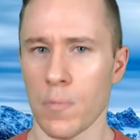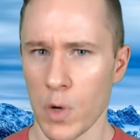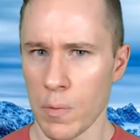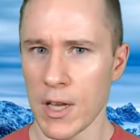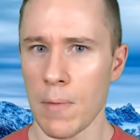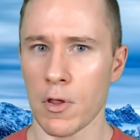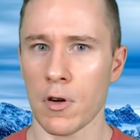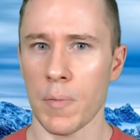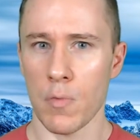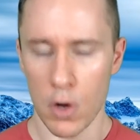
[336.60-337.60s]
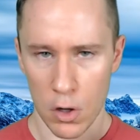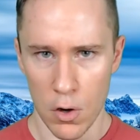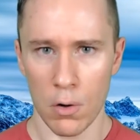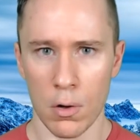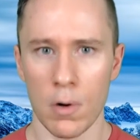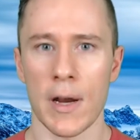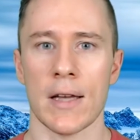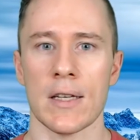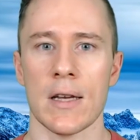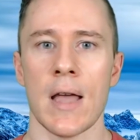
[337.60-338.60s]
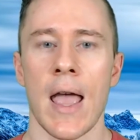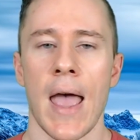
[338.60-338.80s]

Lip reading: became a little bit more goal-oriented,